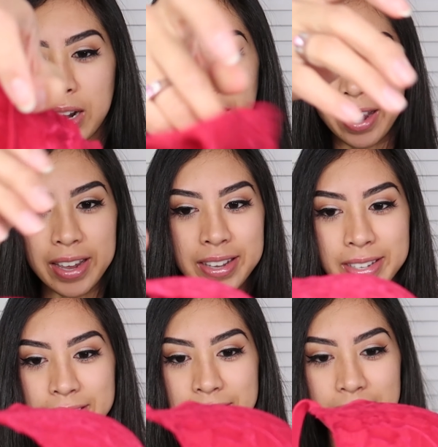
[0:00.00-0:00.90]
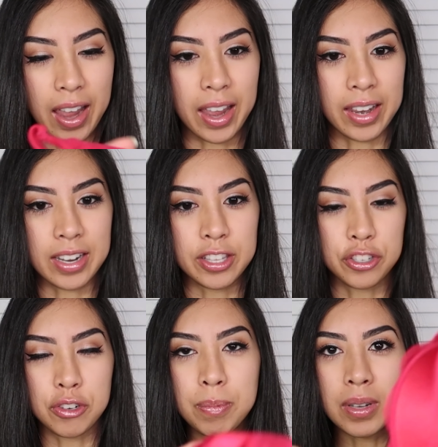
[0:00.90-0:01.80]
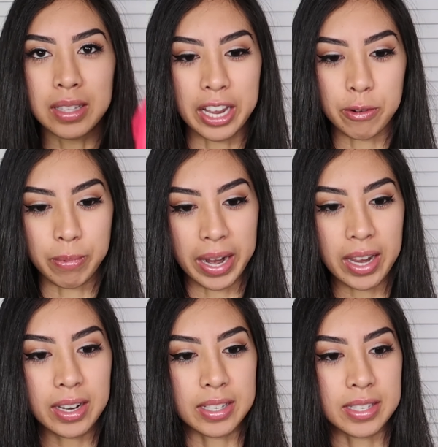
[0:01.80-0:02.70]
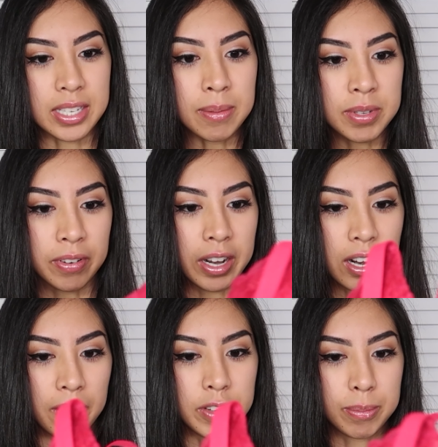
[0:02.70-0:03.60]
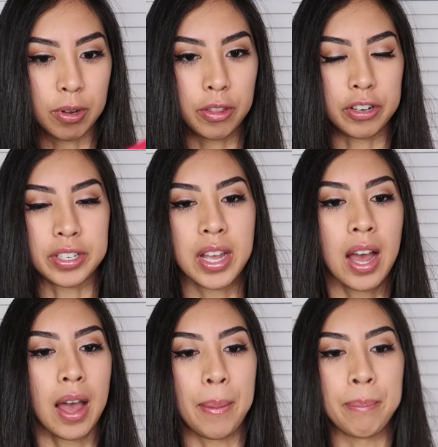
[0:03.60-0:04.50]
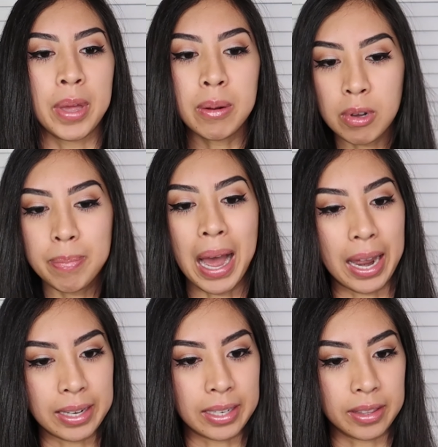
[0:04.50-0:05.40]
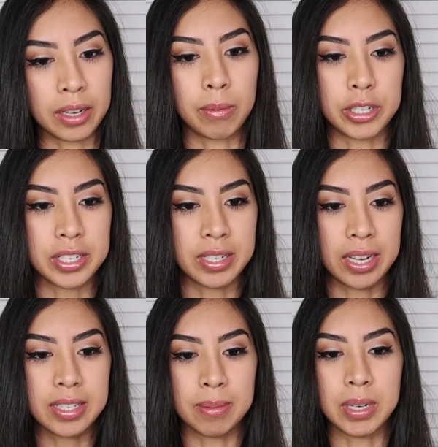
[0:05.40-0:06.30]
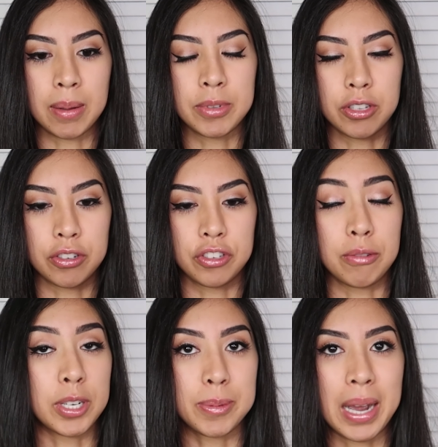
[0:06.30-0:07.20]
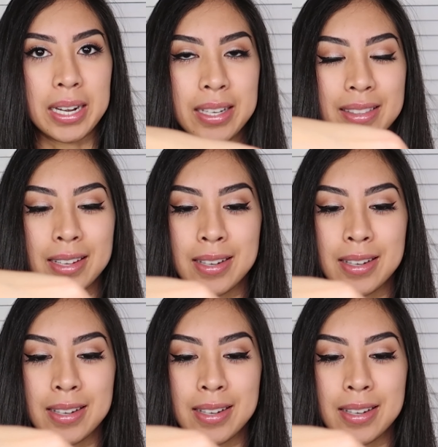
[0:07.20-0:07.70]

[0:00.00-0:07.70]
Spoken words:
nice and it's super lightweight. It seems very comfortable. There's minimal padding in that, which is nice. Sometimes there's too much padding and